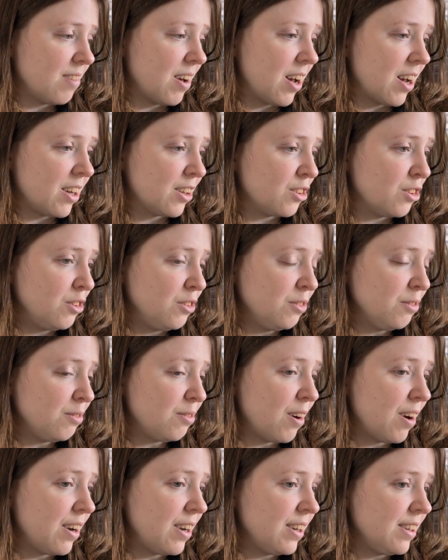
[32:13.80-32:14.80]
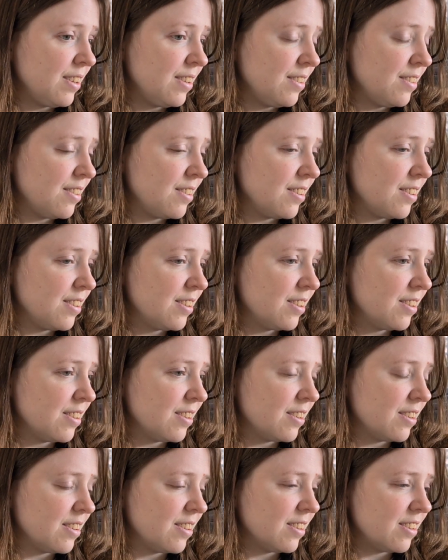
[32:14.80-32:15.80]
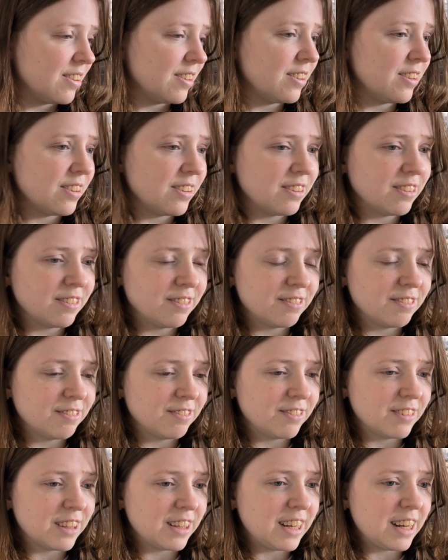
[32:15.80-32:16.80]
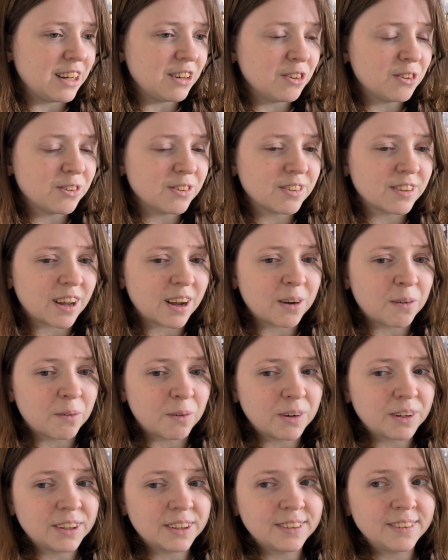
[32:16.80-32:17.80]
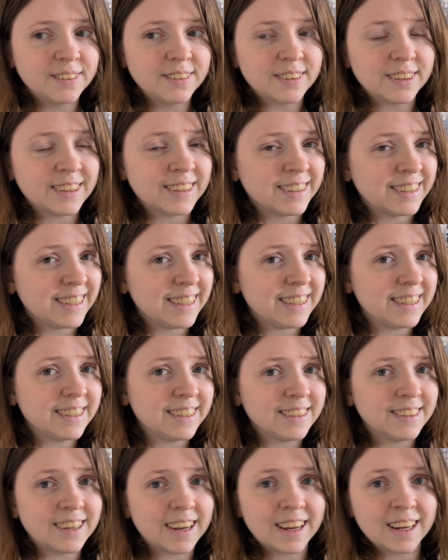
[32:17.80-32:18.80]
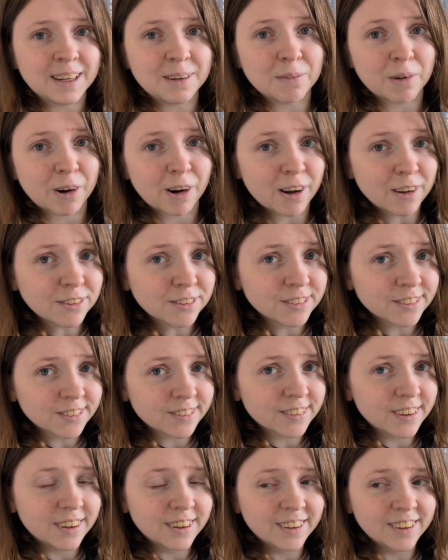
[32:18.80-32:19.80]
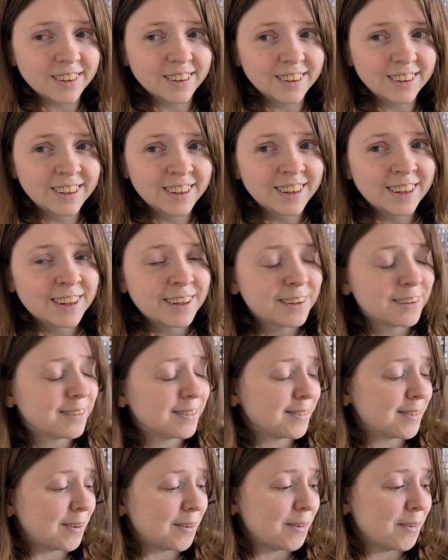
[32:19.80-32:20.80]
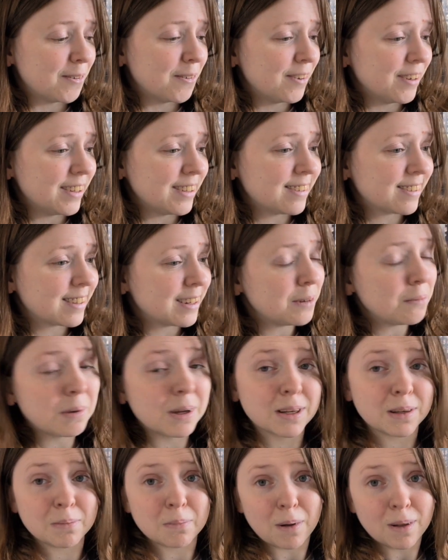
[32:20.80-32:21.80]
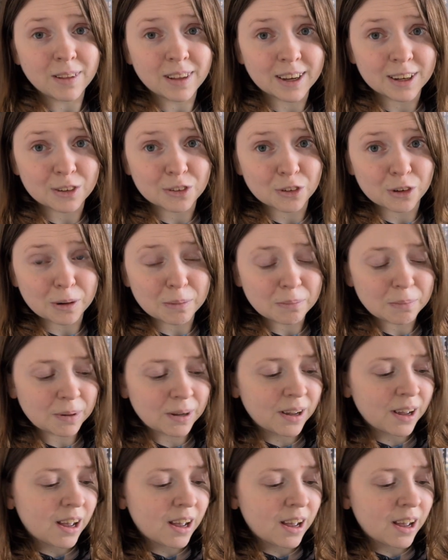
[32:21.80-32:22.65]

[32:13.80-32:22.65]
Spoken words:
I couldn't find the needles I wanted and needed anywhere else. So it's going to be a Spotlight trip.